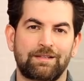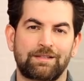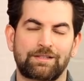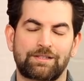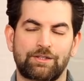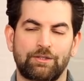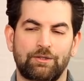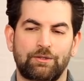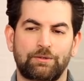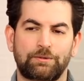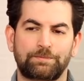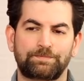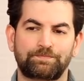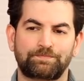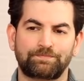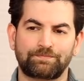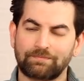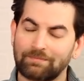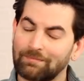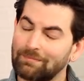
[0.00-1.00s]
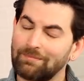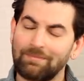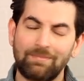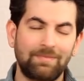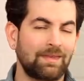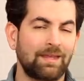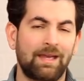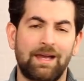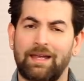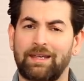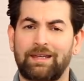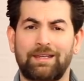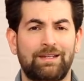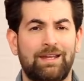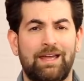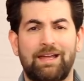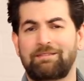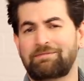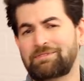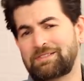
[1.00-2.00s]
So I can
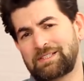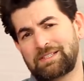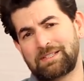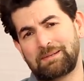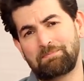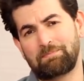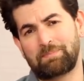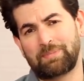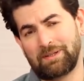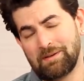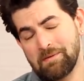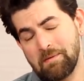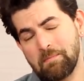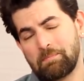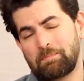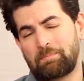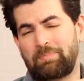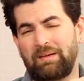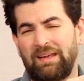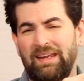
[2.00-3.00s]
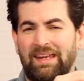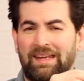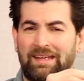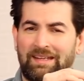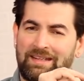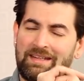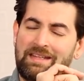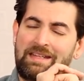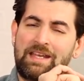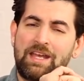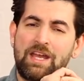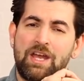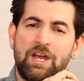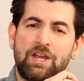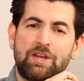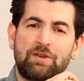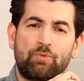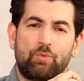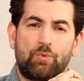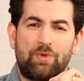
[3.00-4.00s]
have simple plain
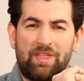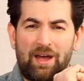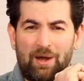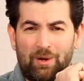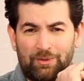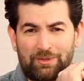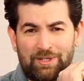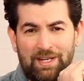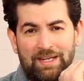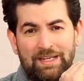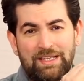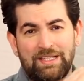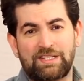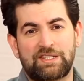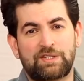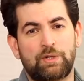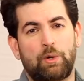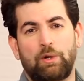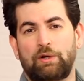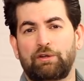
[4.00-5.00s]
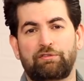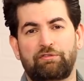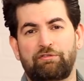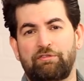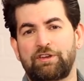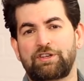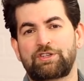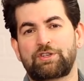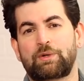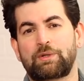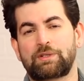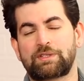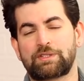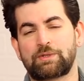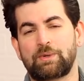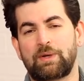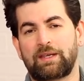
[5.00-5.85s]
without any salt fish also.